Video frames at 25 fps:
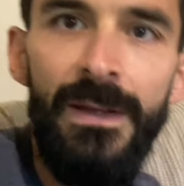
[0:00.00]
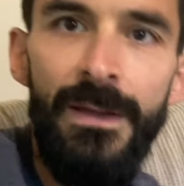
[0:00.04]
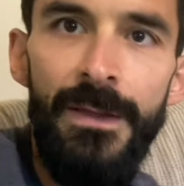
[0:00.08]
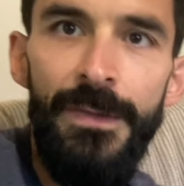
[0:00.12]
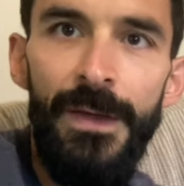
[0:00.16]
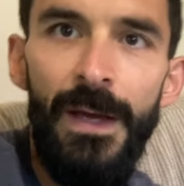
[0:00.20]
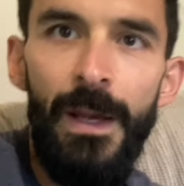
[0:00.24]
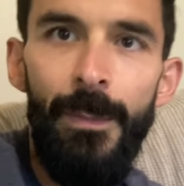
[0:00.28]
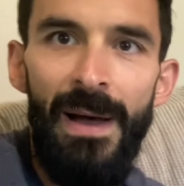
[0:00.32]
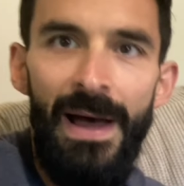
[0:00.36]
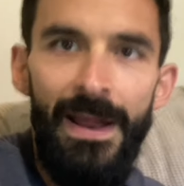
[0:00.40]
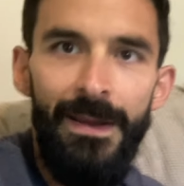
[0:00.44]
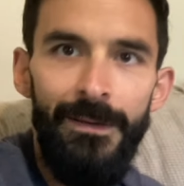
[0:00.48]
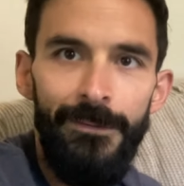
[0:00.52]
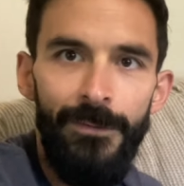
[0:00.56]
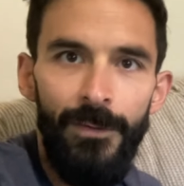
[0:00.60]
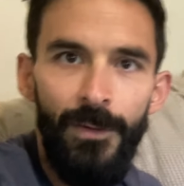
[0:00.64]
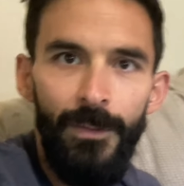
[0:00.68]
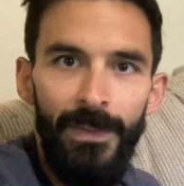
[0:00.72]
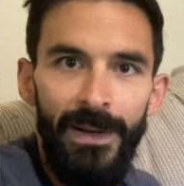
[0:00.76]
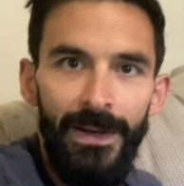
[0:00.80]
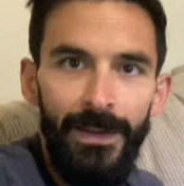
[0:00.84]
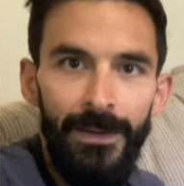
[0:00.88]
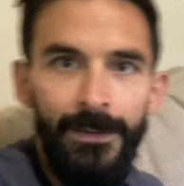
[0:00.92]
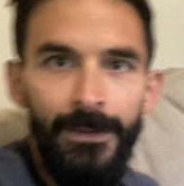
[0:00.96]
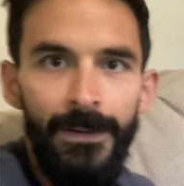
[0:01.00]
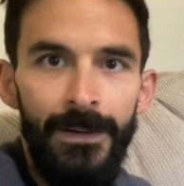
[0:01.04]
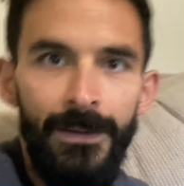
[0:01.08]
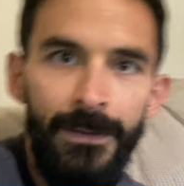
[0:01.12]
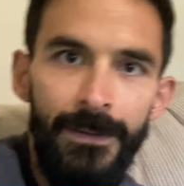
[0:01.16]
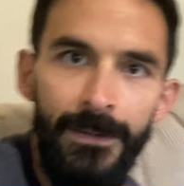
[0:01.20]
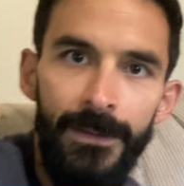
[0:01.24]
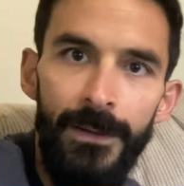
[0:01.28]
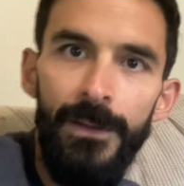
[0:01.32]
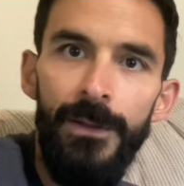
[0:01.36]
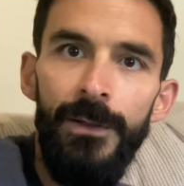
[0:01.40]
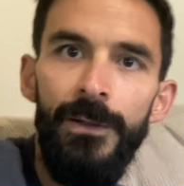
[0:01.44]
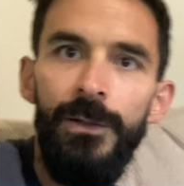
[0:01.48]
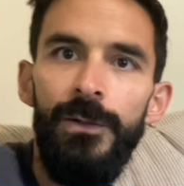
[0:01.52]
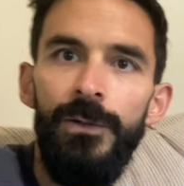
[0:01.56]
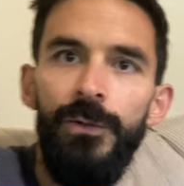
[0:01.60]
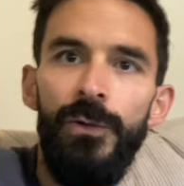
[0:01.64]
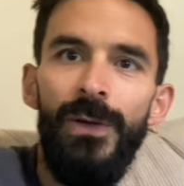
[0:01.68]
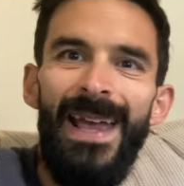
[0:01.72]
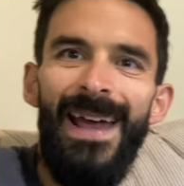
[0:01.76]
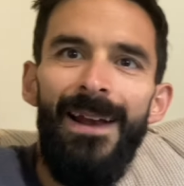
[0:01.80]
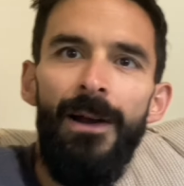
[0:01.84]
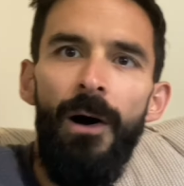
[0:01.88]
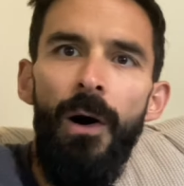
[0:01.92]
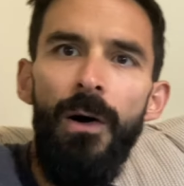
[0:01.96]
think about it for a minute. You
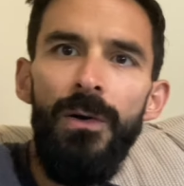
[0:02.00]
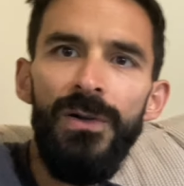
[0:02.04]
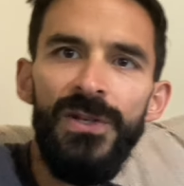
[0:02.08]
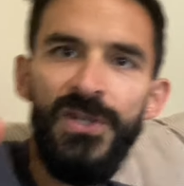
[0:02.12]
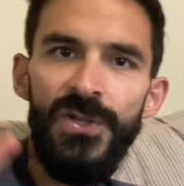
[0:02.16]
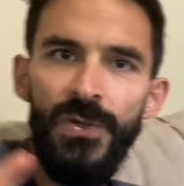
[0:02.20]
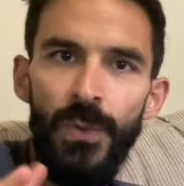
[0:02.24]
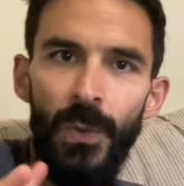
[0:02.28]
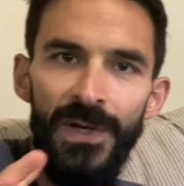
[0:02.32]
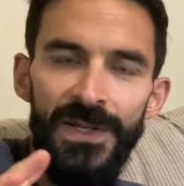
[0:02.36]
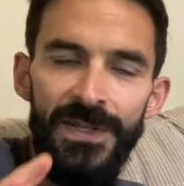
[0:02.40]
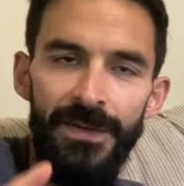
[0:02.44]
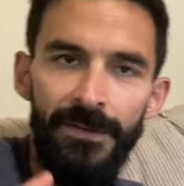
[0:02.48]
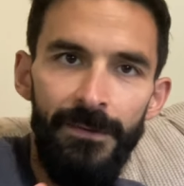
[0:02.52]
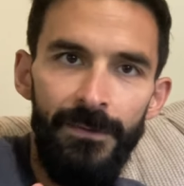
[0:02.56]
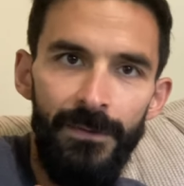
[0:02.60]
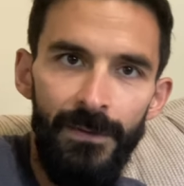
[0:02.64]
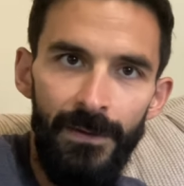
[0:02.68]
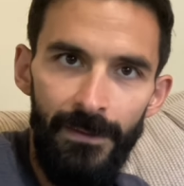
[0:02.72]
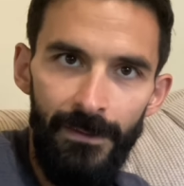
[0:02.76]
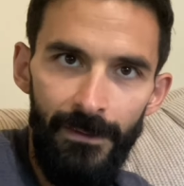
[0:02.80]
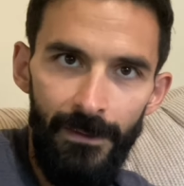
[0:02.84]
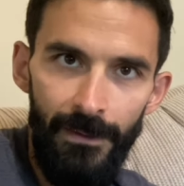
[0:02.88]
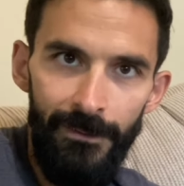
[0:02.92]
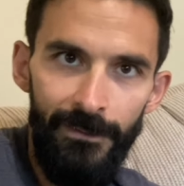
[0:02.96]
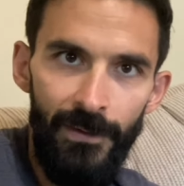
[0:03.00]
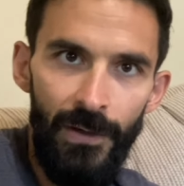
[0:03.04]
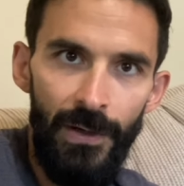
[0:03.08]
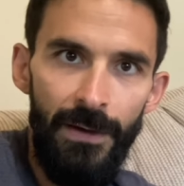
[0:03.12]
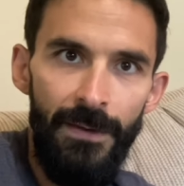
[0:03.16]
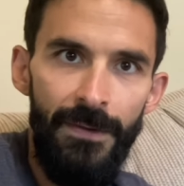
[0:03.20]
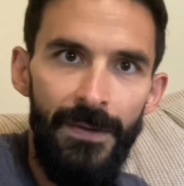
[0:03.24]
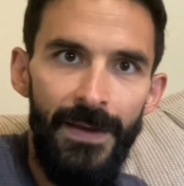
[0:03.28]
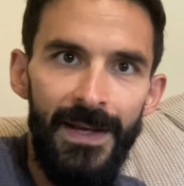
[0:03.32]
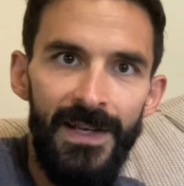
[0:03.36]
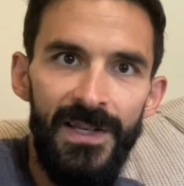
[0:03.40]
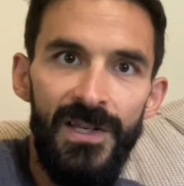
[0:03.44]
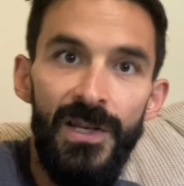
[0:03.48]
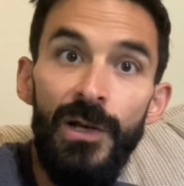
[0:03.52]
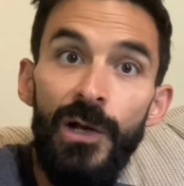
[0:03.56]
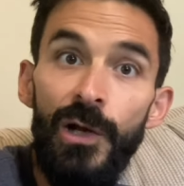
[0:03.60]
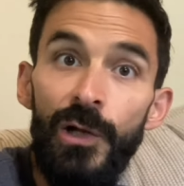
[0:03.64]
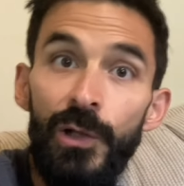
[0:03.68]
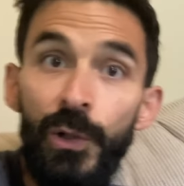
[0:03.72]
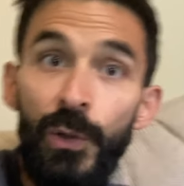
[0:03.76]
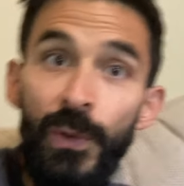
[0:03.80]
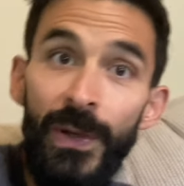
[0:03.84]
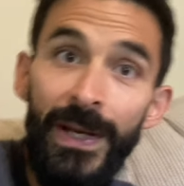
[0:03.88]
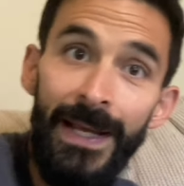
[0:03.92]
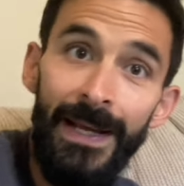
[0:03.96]
get all sorts of good things,
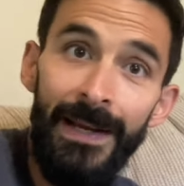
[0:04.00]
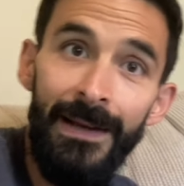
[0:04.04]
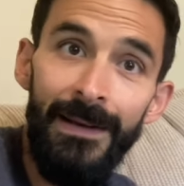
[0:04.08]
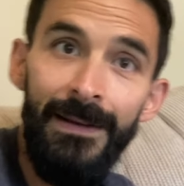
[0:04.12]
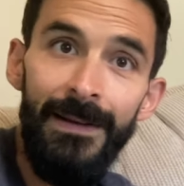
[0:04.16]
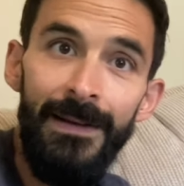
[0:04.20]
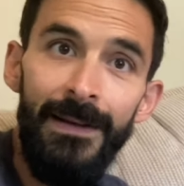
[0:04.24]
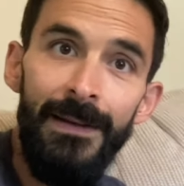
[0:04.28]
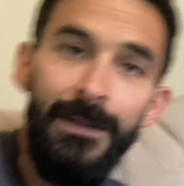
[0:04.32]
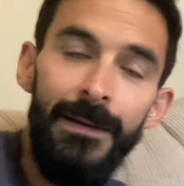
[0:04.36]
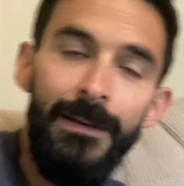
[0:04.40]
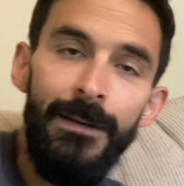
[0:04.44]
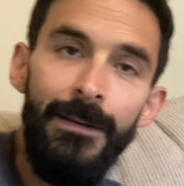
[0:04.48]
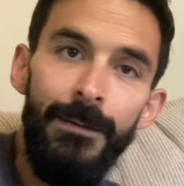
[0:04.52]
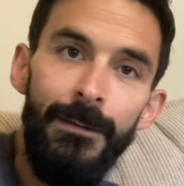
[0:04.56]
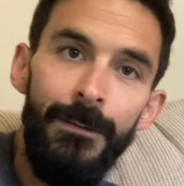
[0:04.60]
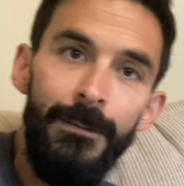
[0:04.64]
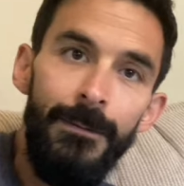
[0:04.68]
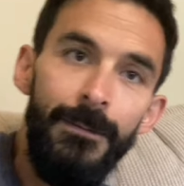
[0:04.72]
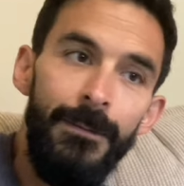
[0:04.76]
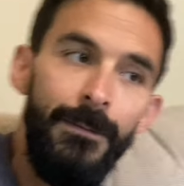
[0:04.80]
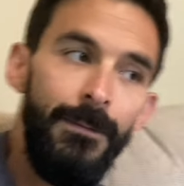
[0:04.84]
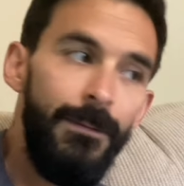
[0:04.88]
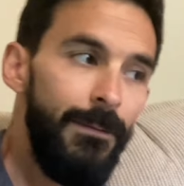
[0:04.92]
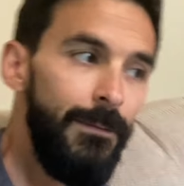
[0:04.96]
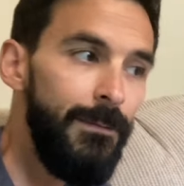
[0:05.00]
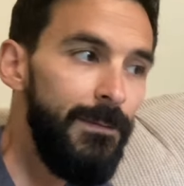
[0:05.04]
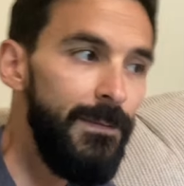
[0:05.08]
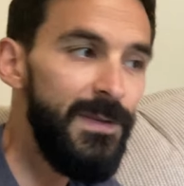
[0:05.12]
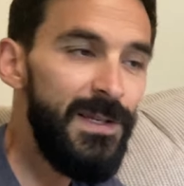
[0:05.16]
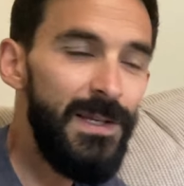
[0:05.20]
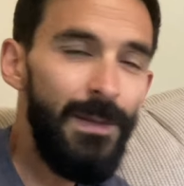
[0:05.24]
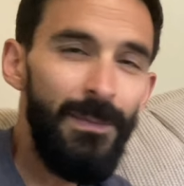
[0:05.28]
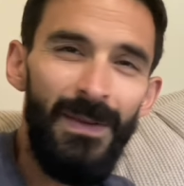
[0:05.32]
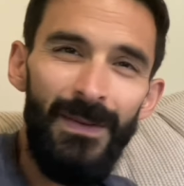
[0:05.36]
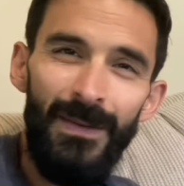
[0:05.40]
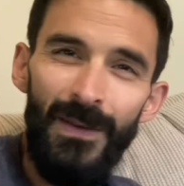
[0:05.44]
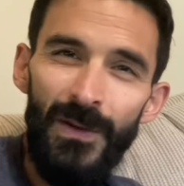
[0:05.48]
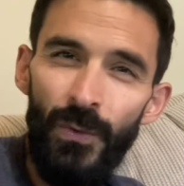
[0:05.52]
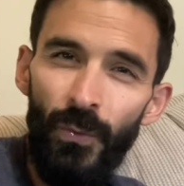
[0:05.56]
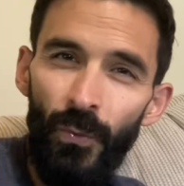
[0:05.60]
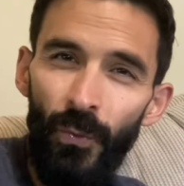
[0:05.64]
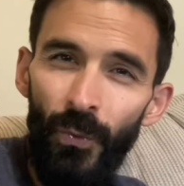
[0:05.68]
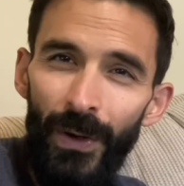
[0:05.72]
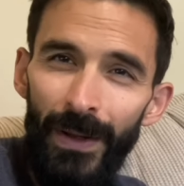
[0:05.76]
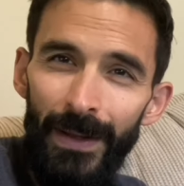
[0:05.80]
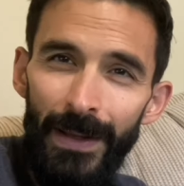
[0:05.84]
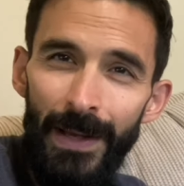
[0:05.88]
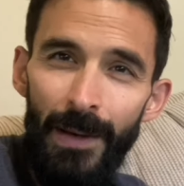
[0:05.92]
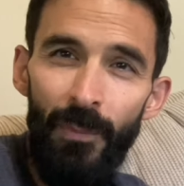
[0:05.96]
including something that's
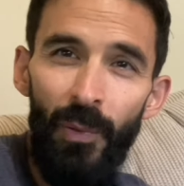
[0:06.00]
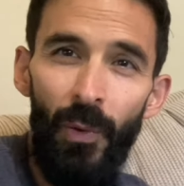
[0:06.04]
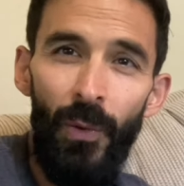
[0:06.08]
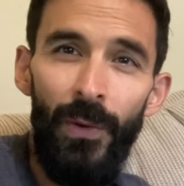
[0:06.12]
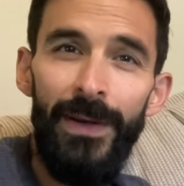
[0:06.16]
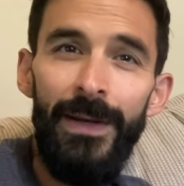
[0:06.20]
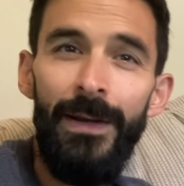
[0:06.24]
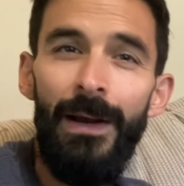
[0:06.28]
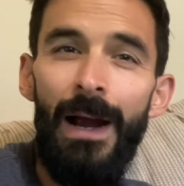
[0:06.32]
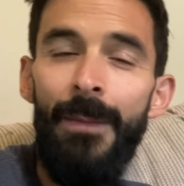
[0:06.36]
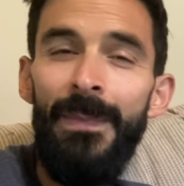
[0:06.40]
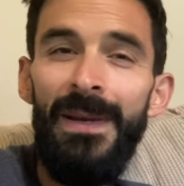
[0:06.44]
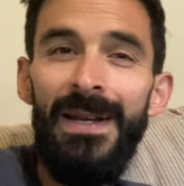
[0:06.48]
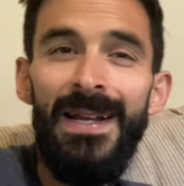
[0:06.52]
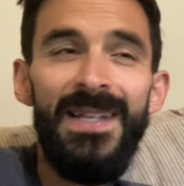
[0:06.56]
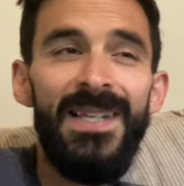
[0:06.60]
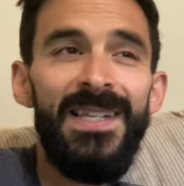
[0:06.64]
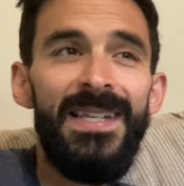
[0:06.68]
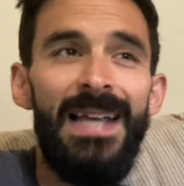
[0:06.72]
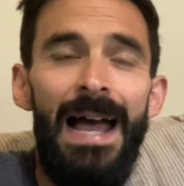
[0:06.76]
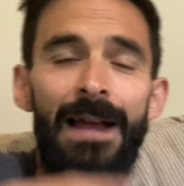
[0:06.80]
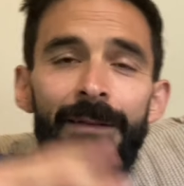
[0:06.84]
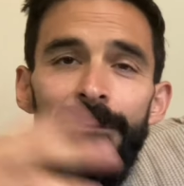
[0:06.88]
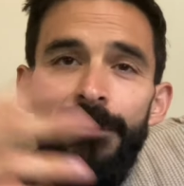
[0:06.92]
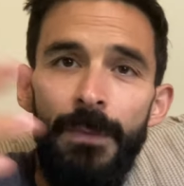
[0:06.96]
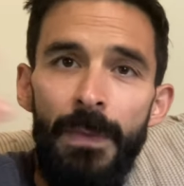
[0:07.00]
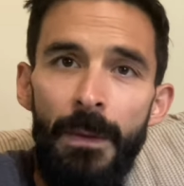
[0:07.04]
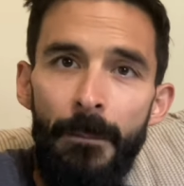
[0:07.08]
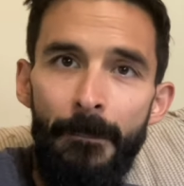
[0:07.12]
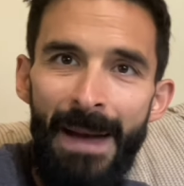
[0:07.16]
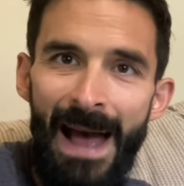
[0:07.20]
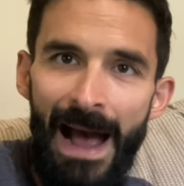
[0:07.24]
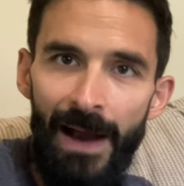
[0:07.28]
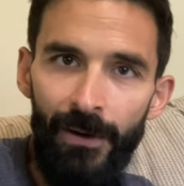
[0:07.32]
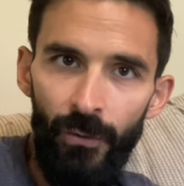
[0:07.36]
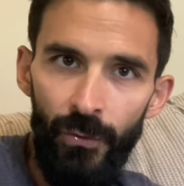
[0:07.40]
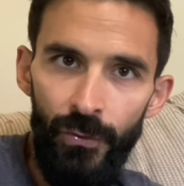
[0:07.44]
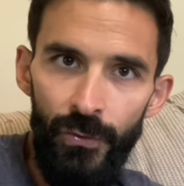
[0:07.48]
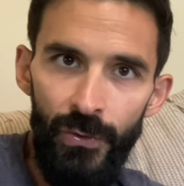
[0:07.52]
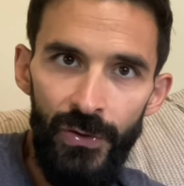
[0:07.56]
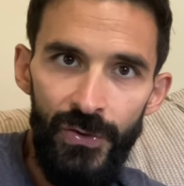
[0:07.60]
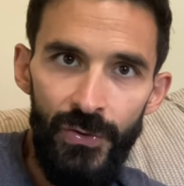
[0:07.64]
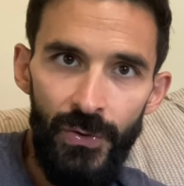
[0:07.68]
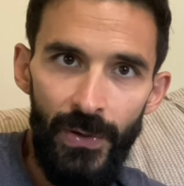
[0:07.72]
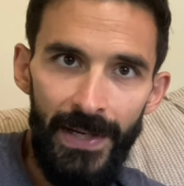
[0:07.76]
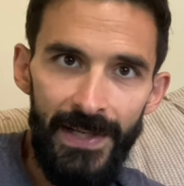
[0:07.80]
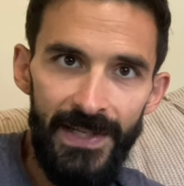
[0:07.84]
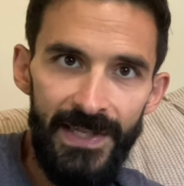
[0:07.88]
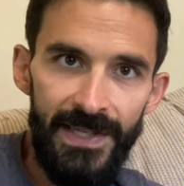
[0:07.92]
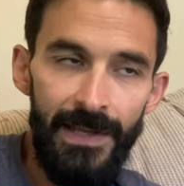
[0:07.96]
really important here. I mean, aside from the
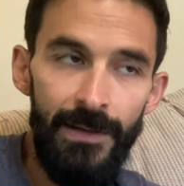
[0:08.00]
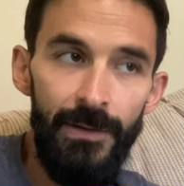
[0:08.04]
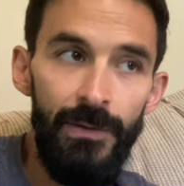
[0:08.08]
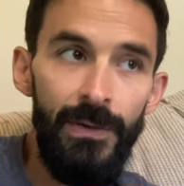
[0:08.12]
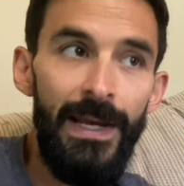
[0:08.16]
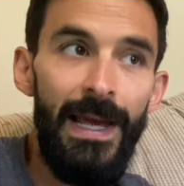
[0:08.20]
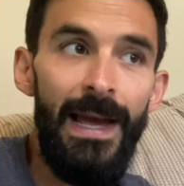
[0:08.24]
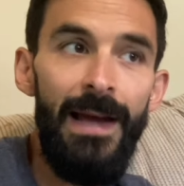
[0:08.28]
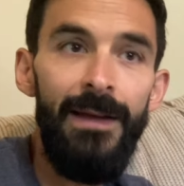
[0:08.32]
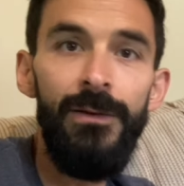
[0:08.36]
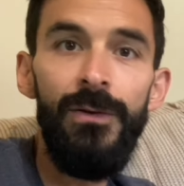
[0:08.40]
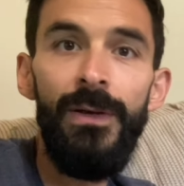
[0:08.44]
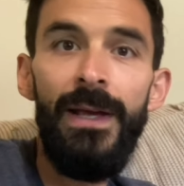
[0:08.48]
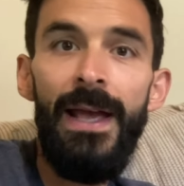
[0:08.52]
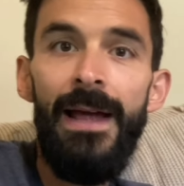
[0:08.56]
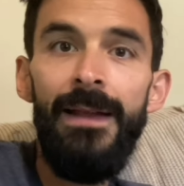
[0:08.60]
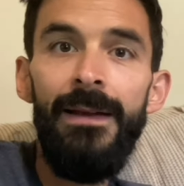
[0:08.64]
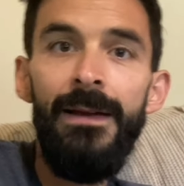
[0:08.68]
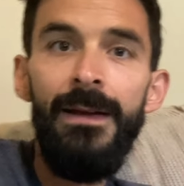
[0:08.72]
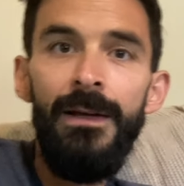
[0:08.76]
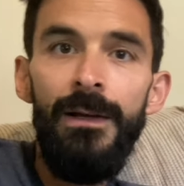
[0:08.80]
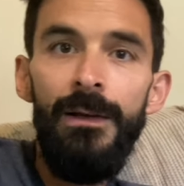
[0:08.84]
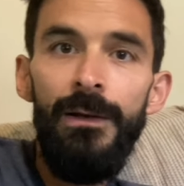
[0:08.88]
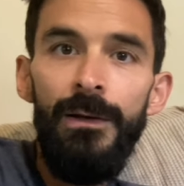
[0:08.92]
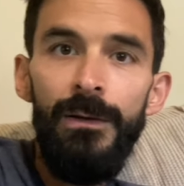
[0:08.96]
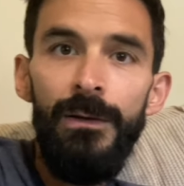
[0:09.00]
macronutrients that you get